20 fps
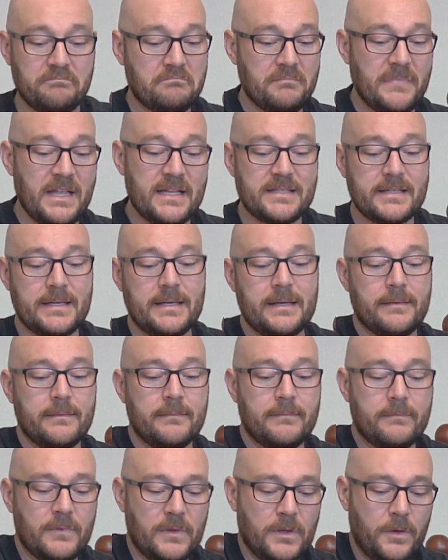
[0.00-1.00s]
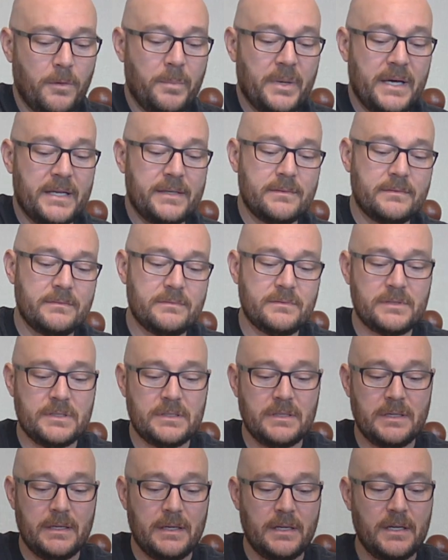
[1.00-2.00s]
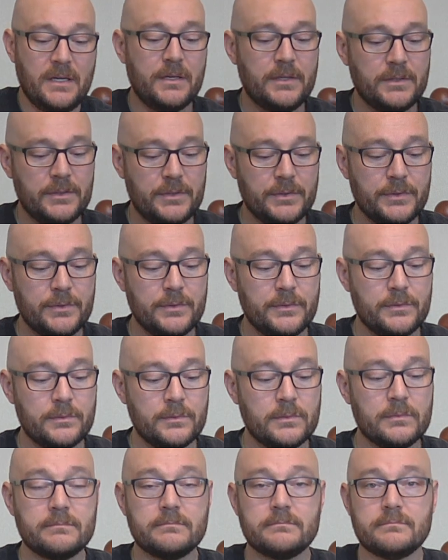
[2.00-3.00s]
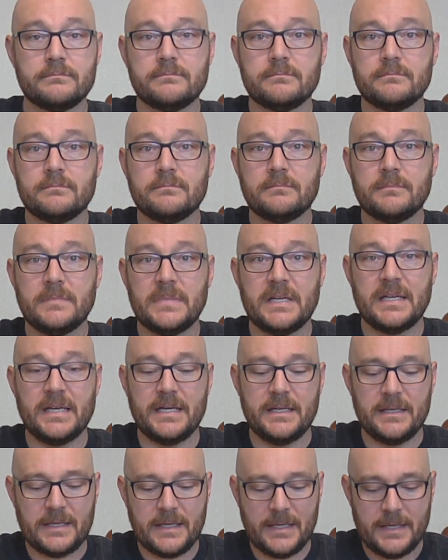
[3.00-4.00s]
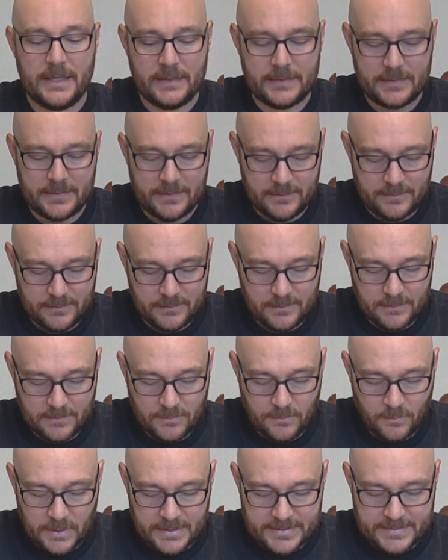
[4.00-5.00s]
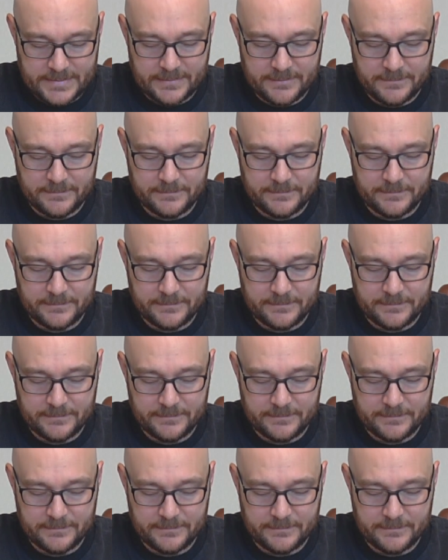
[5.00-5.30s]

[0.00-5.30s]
That's it. Little button to indicate what